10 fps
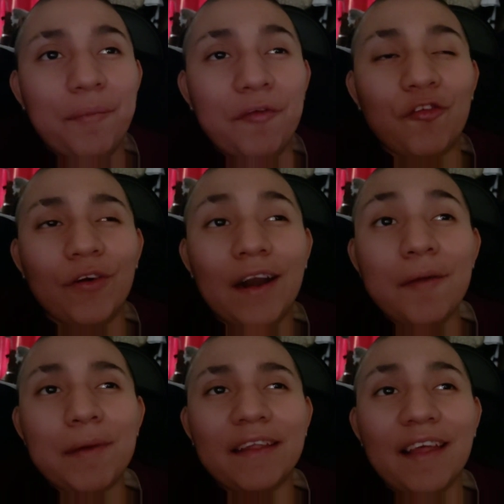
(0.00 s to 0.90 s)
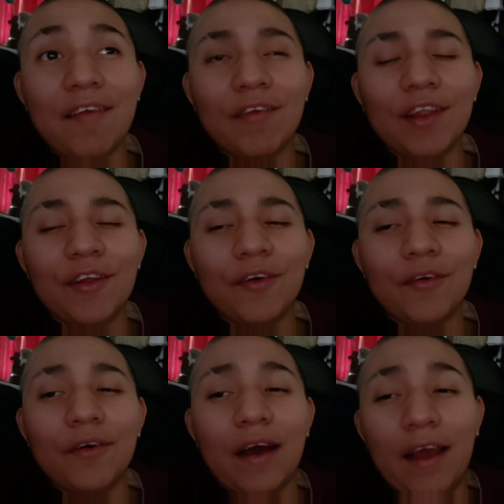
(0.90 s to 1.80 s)
Before I made that
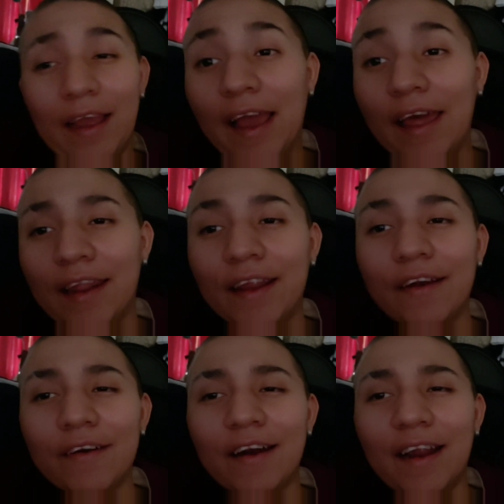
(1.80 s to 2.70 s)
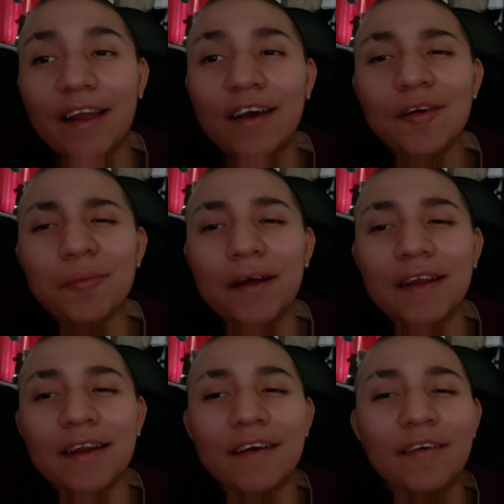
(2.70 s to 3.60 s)
video, I had hair. I cut my
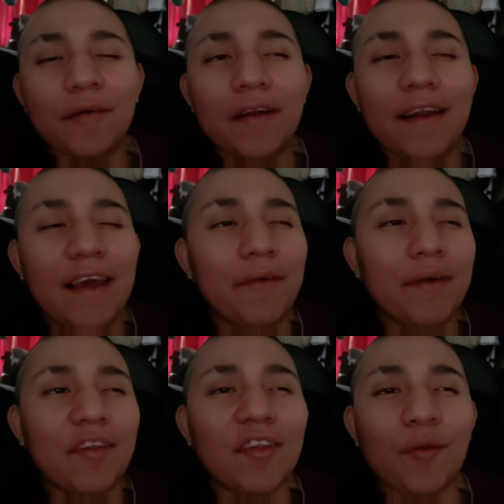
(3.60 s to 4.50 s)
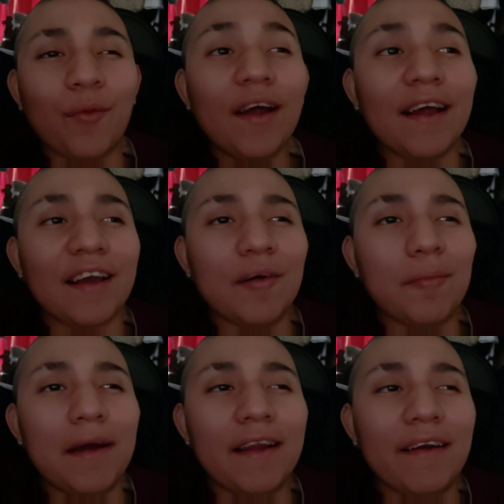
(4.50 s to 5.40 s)
hair, and I already said why I cut
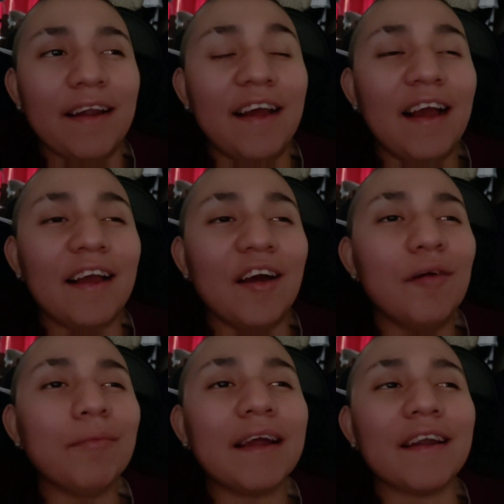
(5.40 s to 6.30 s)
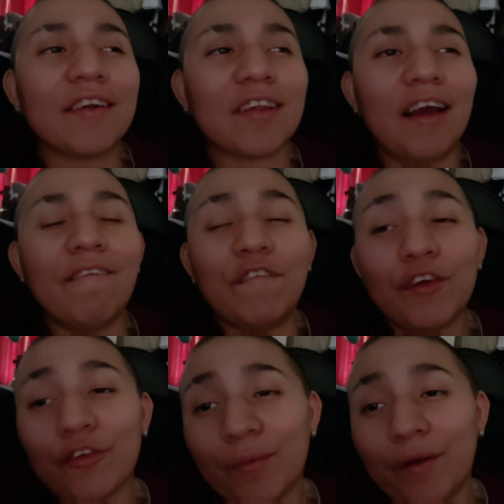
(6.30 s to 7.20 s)
my hair. I got cut my hair because I got
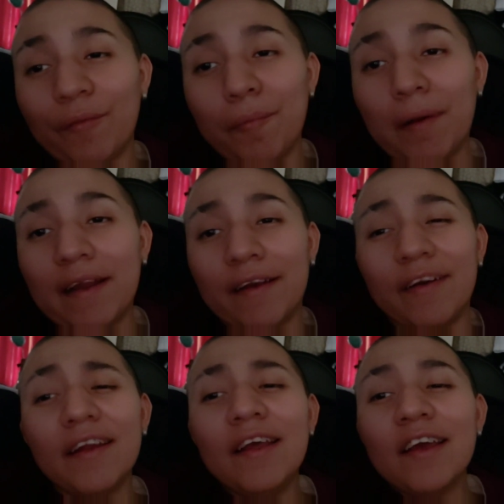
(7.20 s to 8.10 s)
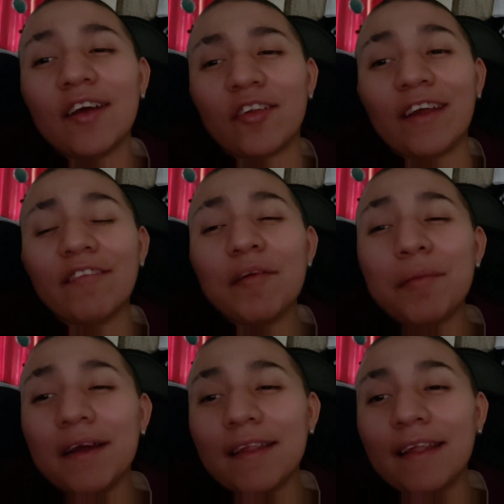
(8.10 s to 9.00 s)
frustrated with my hair. Because
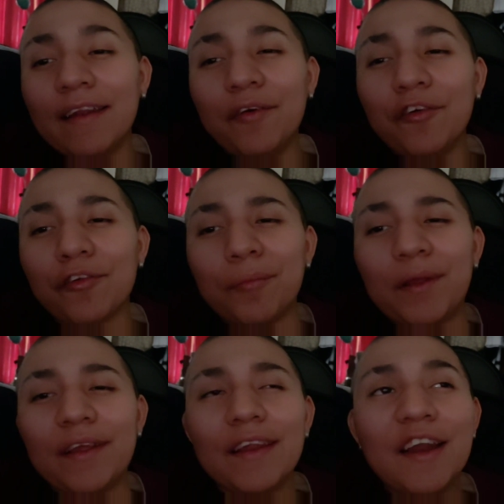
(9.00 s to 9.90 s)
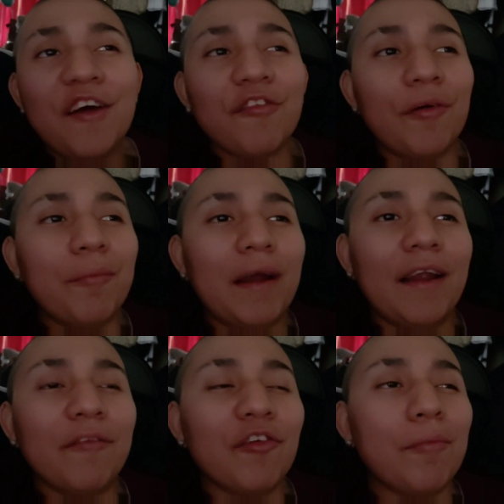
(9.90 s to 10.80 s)
everybody that knows me, from
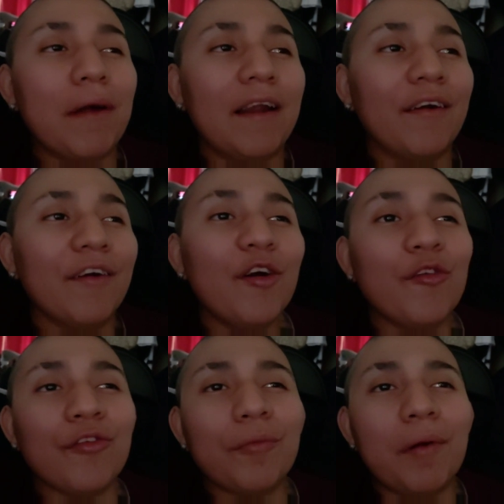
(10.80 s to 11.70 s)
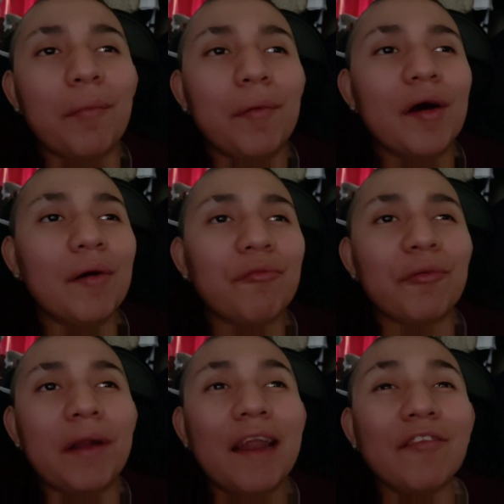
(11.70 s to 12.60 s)
my girl, from my mom,
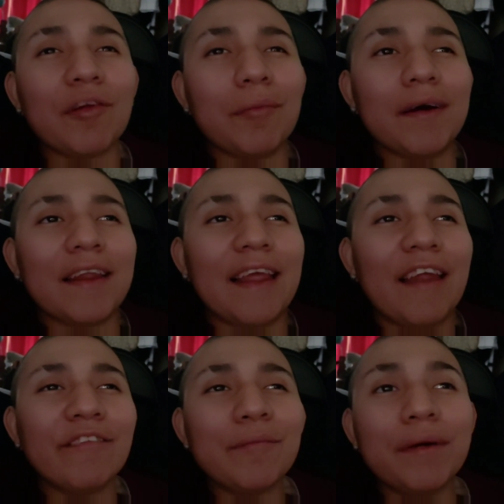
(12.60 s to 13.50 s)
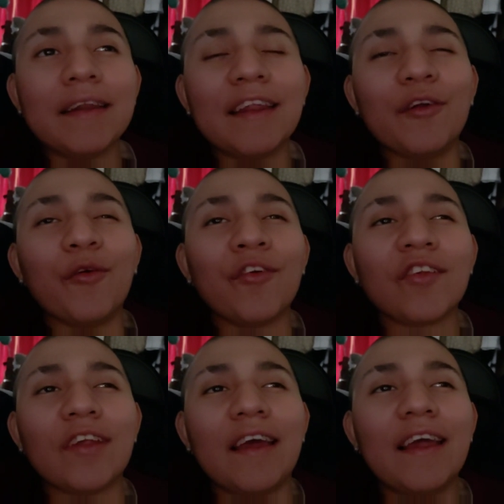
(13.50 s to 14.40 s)
from everybody knows
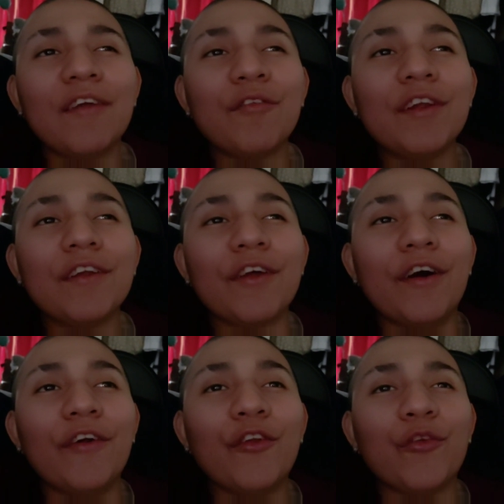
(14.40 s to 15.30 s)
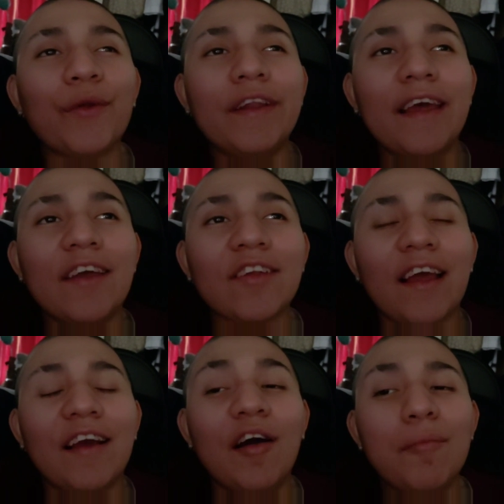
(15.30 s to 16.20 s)
that every other 3 days
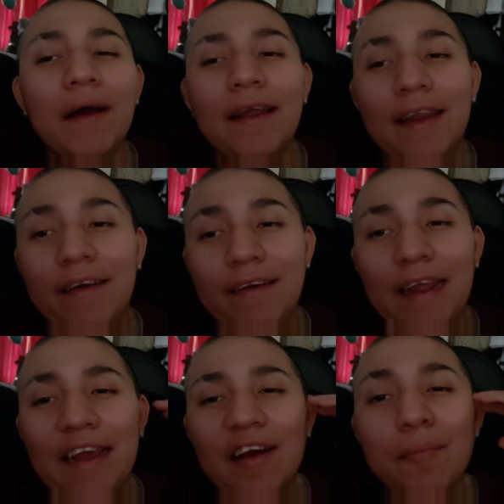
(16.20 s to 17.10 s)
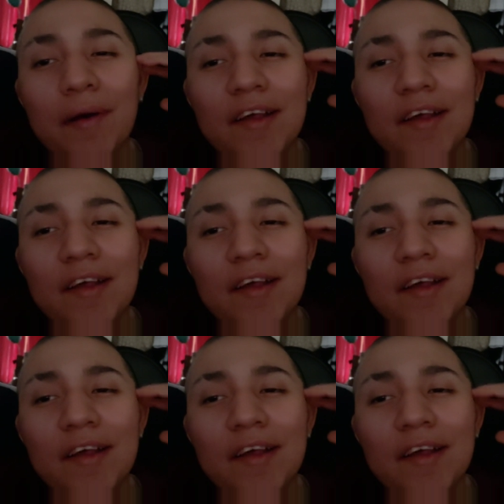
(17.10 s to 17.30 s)
I cut my hair and I cut